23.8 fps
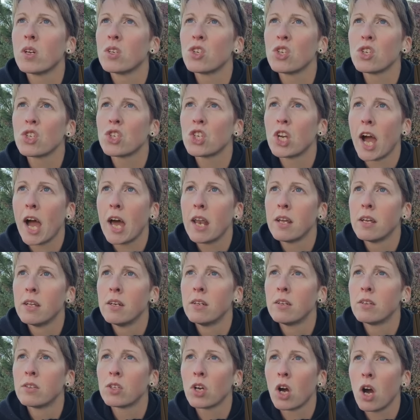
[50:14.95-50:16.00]
just chatted,
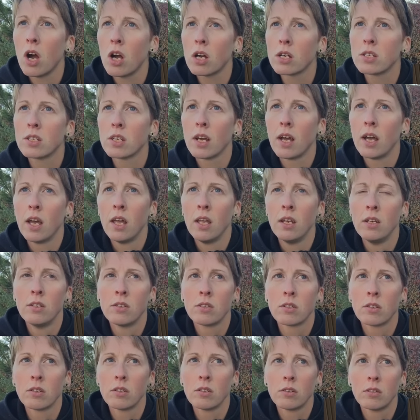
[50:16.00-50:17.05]
talked, and
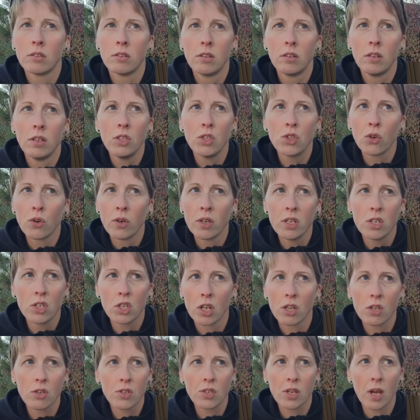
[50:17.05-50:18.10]
enjoyed each
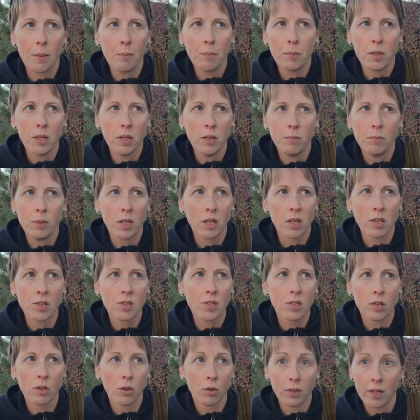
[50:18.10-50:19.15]
other's company,
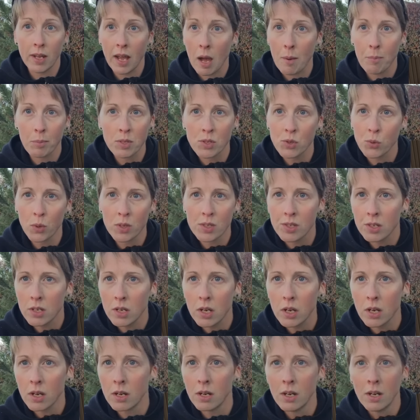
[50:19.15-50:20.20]
because it only happens once a
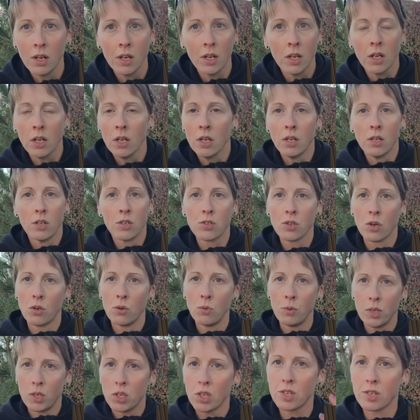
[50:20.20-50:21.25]
year. So
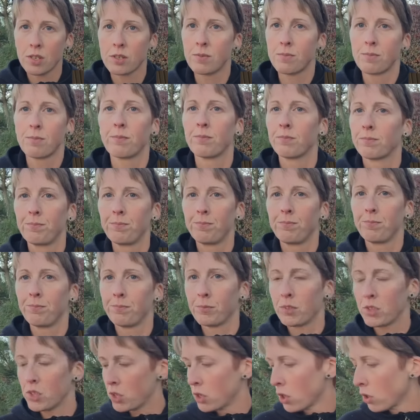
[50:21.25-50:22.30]
we just
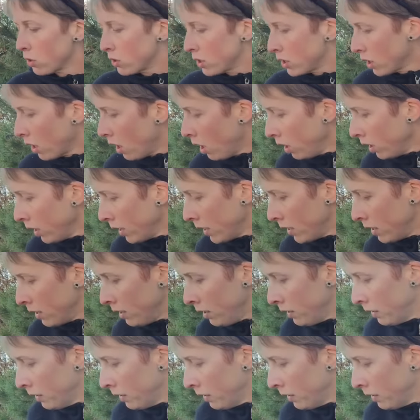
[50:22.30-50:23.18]
soaked it all in.